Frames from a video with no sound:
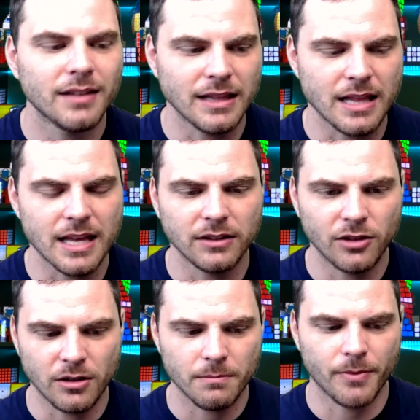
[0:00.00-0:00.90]
And then they
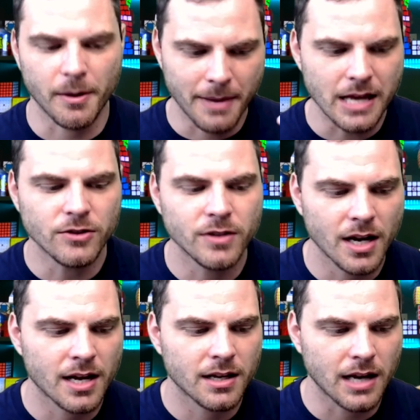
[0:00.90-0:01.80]
start a
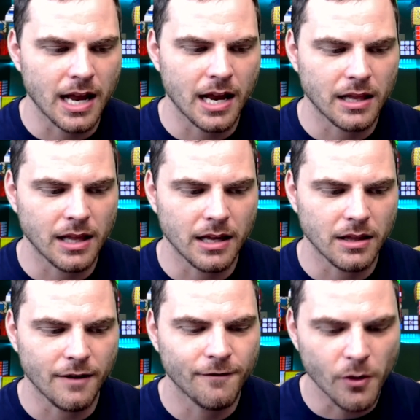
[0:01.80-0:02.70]
Patreon and
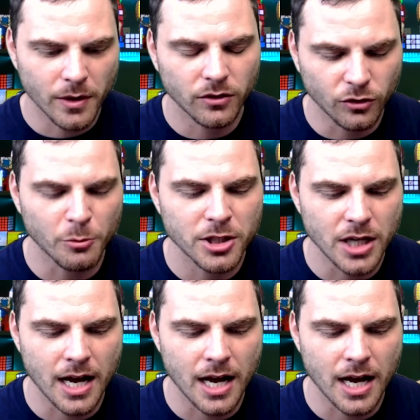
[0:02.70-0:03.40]
they focus so much